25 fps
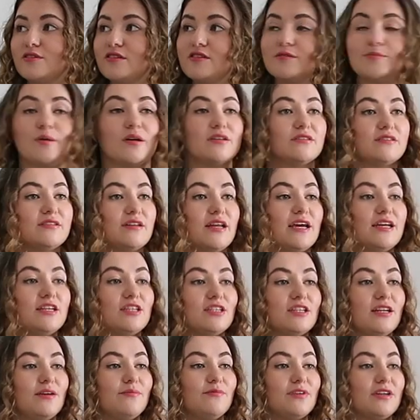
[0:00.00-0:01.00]
was a sponsored
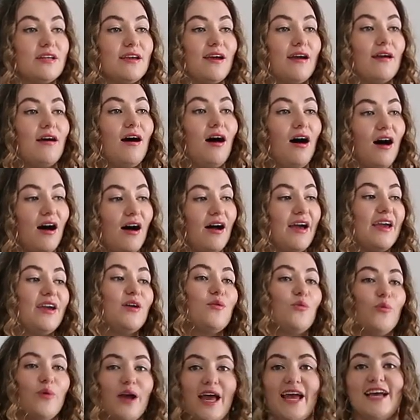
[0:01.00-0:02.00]
H&M video.
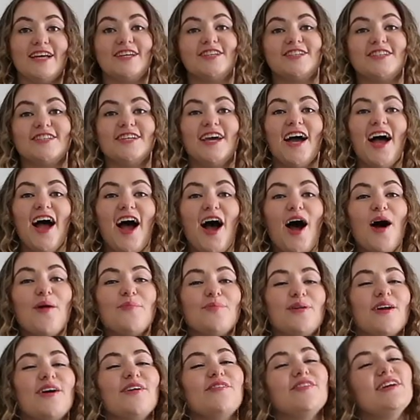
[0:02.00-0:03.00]
I wish.
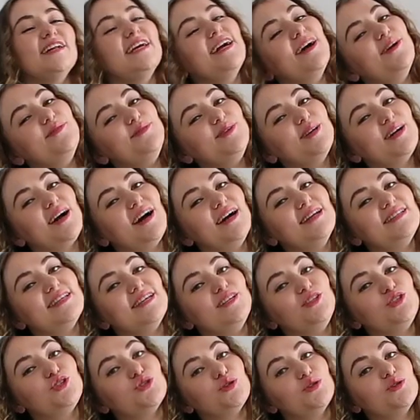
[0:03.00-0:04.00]
But I really hope you guys
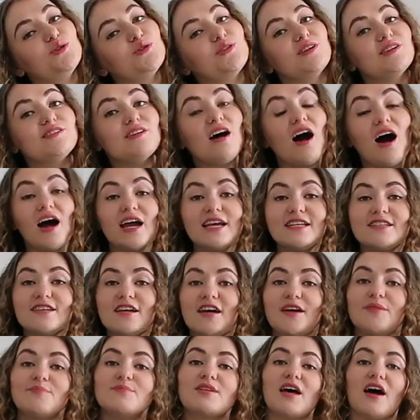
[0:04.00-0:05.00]
enjoyed all those
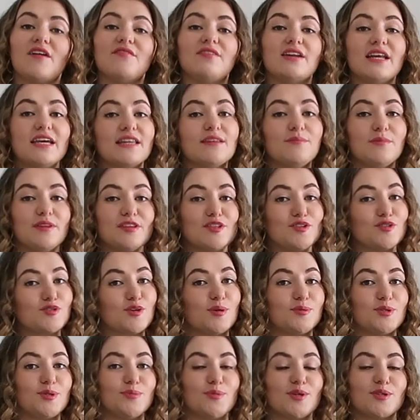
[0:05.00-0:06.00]
items. I've linked them in the
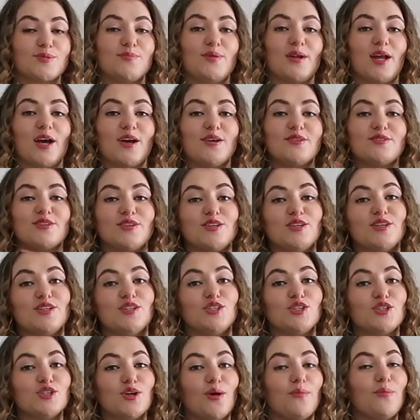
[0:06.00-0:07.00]
description box below so you
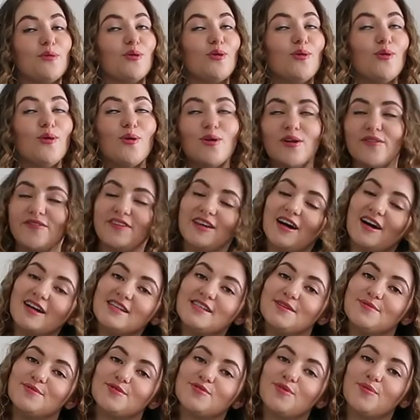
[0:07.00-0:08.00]
can shop all of the
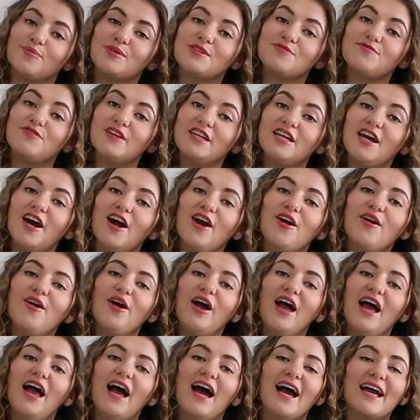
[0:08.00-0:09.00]
items from this video.
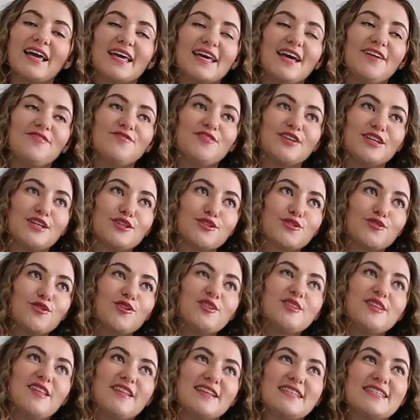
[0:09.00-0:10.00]
Again, fingers
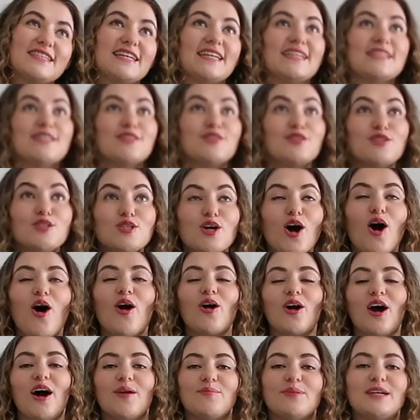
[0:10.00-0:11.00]
crossed that they're still in
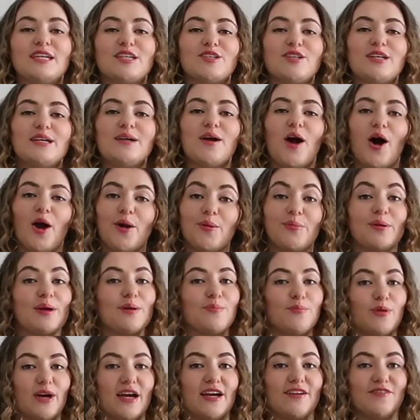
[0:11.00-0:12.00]
stock. I'm literally hoping
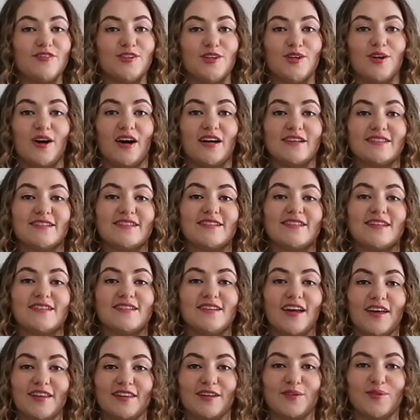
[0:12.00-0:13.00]
and praying for you guys, because
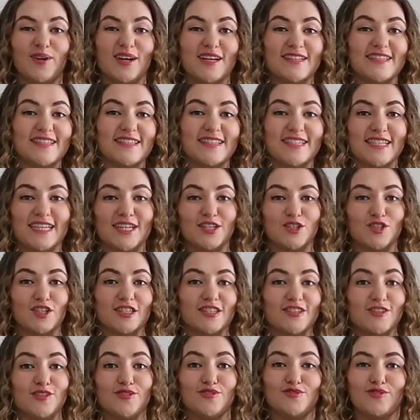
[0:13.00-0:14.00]
there's nothing worse than seeing a
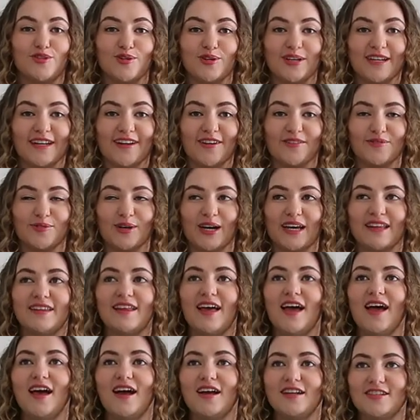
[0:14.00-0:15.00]
dress that you fall in love
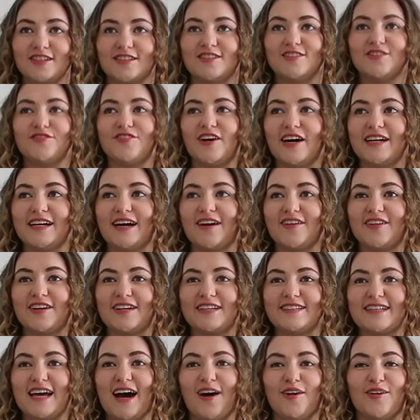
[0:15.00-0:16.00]
with just to find out that
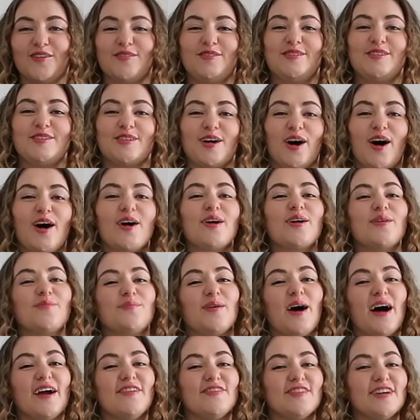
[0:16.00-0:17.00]
it's out of stock.
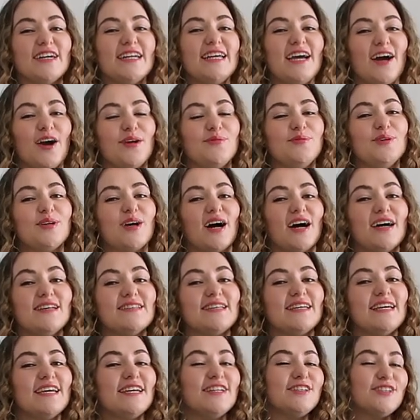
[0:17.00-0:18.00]
But I really hope you
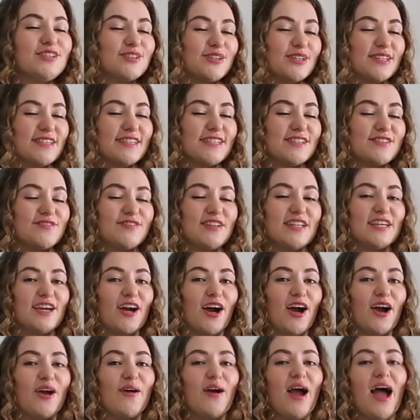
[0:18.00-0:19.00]
guys enjoyed this
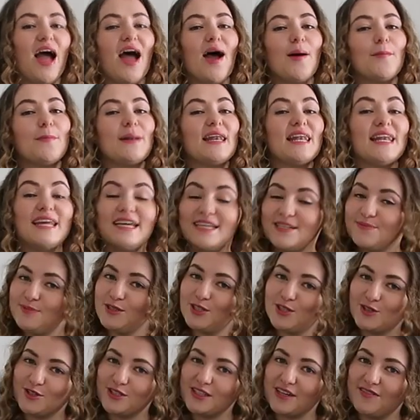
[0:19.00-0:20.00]
video. Please
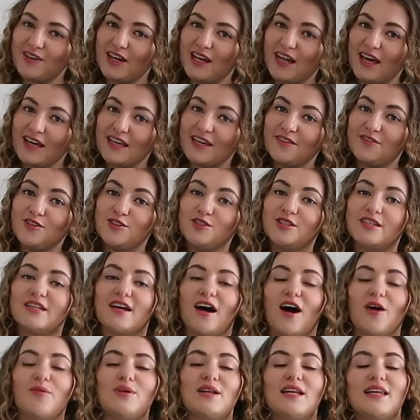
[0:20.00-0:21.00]
be sure to give it a like if you
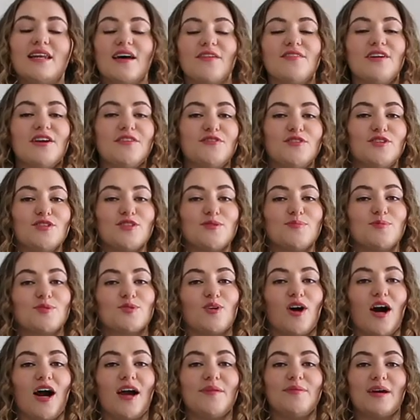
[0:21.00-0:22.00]
did. I would love it if you
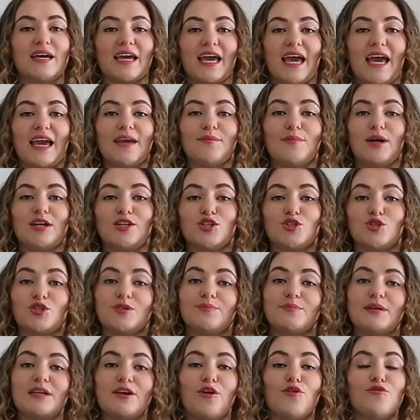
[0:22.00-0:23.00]
subscribed and came and
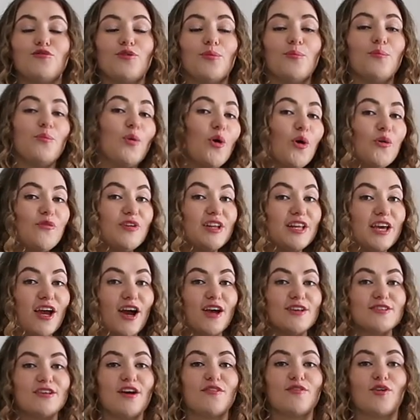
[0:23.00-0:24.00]
joined me for more
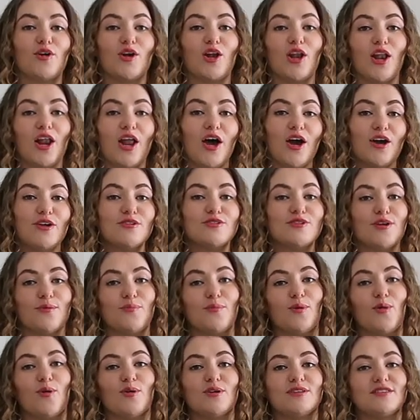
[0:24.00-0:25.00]
videos. I've got loads
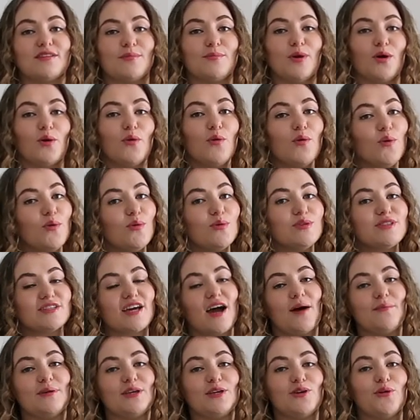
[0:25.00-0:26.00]
more summer hauls
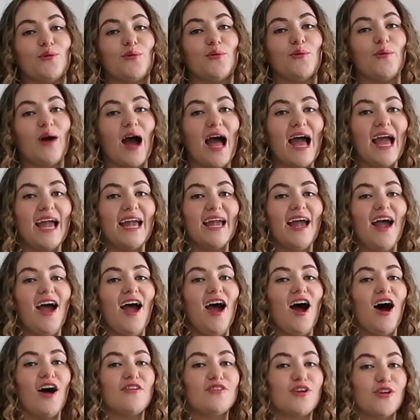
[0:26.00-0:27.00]
coming your way.
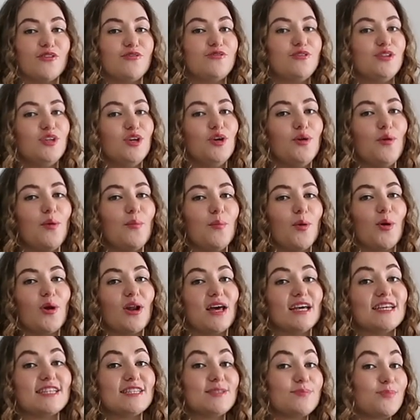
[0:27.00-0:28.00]
I've got a few more
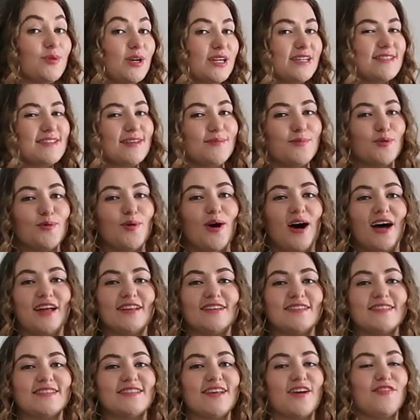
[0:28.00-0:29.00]
like spring summer
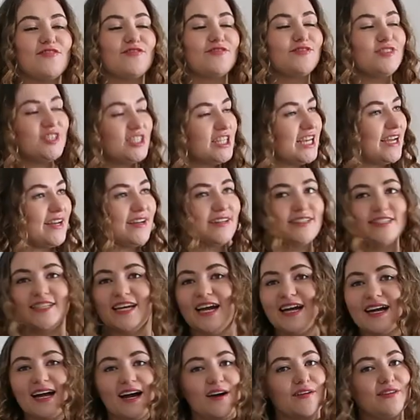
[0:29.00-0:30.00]
ones.
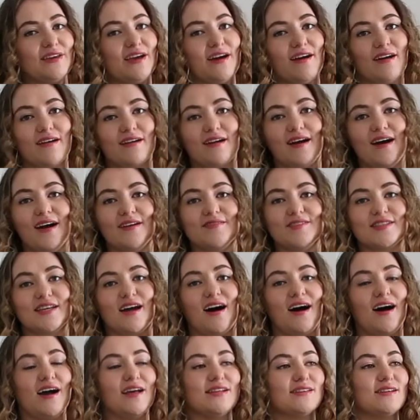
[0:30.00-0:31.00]
Check out the archives,
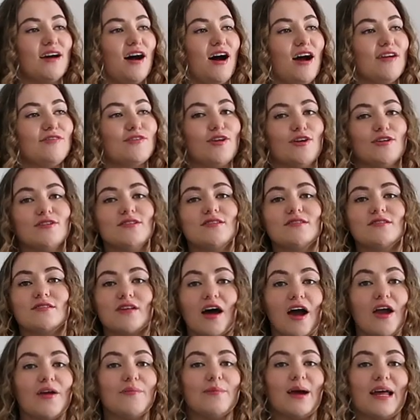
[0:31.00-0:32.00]
guys. I've got
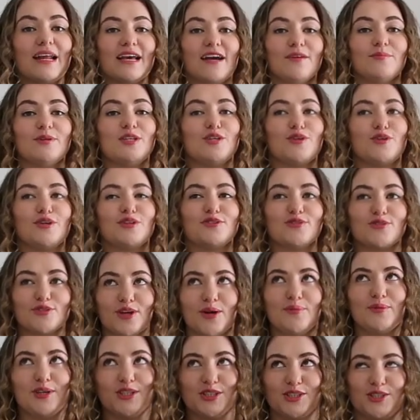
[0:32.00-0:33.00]
so many. I've been doing
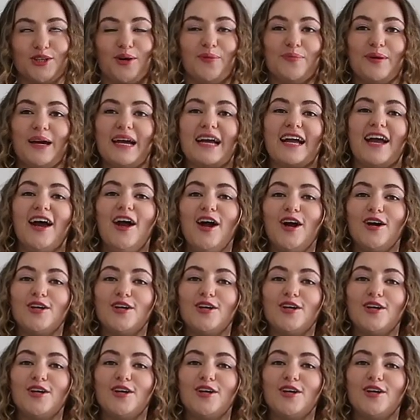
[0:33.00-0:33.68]
so much shopping